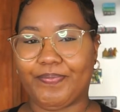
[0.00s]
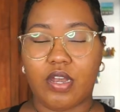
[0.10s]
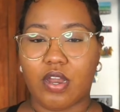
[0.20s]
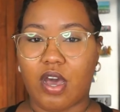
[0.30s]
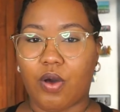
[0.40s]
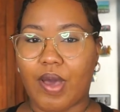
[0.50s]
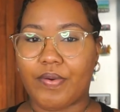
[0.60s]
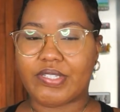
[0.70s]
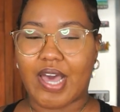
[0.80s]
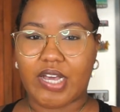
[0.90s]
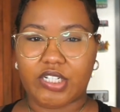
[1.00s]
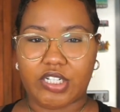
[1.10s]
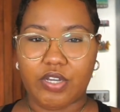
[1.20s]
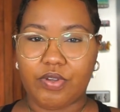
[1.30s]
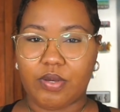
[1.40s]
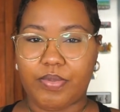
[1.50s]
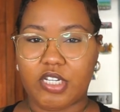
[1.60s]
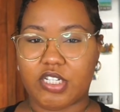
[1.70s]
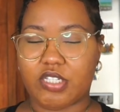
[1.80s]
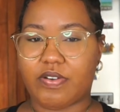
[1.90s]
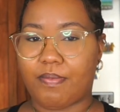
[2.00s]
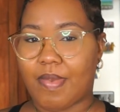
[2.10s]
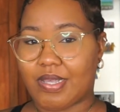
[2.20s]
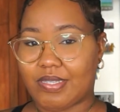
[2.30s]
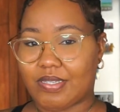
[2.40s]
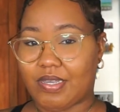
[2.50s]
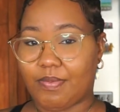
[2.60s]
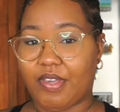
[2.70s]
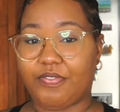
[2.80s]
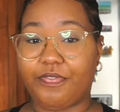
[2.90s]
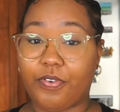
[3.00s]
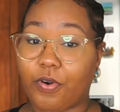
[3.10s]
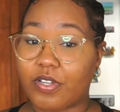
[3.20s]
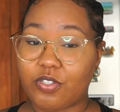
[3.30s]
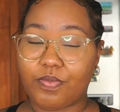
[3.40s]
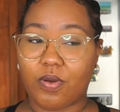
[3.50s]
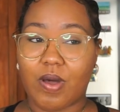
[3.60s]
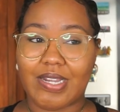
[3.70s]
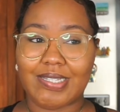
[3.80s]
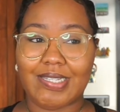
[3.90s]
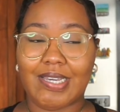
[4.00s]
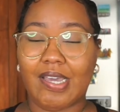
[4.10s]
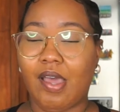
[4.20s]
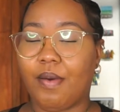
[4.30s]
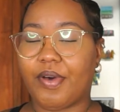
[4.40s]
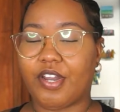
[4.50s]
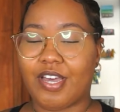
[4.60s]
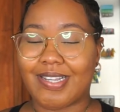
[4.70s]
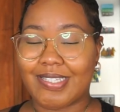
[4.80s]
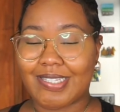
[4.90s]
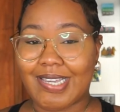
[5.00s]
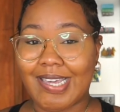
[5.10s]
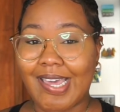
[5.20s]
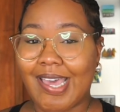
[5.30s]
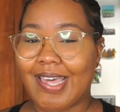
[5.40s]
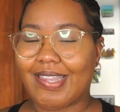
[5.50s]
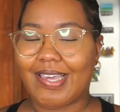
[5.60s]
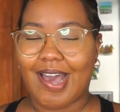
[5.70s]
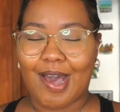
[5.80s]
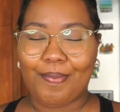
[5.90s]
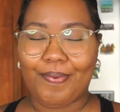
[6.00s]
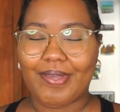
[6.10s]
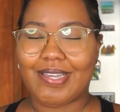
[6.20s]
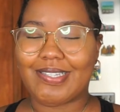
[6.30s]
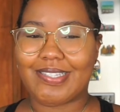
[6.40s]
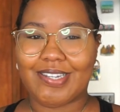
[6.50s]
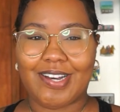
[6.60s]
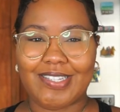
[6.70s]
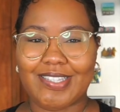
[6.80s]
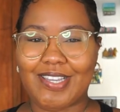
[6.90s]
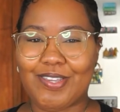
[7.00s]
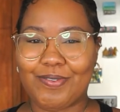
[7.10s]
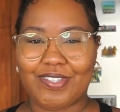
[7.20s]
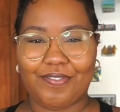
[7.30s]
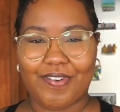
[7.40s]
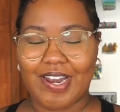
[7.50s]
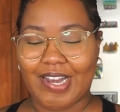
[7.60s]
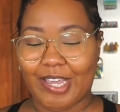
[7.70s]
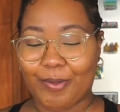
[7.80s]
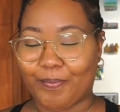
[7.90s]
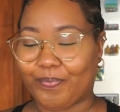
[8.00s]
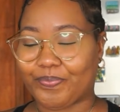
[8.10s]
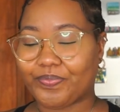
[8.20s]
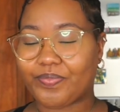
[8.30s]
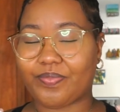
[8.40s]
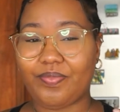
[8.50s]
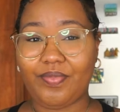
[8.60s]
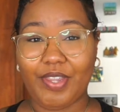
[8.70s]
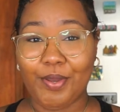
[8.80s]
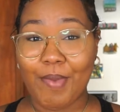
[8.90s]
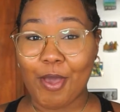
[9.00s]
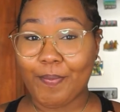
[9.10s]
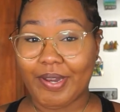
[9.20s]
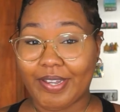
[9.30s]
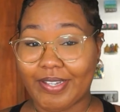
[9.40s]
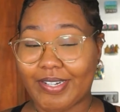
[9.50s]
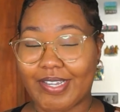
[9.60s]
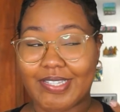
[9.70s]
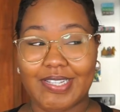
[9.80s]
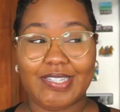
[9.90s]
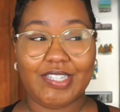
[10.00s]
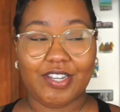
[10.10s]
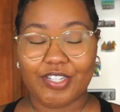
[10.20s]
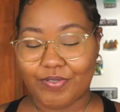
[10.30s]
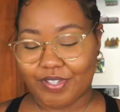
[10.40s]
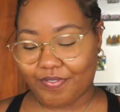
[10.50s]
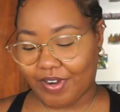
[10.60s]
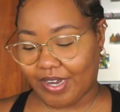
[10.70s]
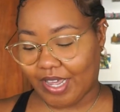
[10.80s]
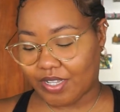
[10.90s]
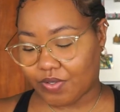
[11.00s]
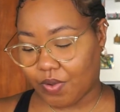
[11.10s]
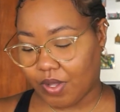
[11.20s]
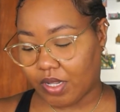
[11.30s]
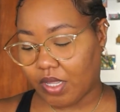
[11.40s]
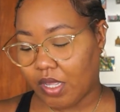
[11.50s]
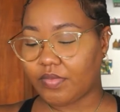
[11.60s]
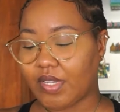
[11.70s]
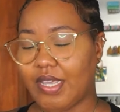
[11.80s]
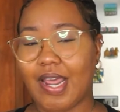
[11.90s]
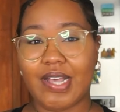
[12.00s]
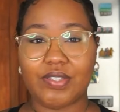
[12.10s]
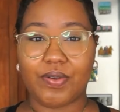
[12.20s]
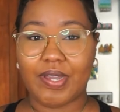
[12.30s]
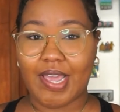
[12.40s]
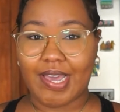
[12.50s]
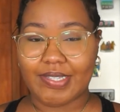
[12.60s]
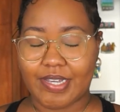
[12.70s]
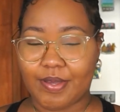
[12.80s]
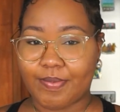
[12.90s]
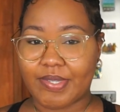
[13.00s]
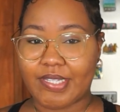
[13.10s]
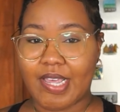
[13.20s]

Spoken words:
Now, I was actually going to purchase from Massy before Super Quality, but honestly, the app is not user friendly. In my opinion, it is not user friendly at all. It has all the items.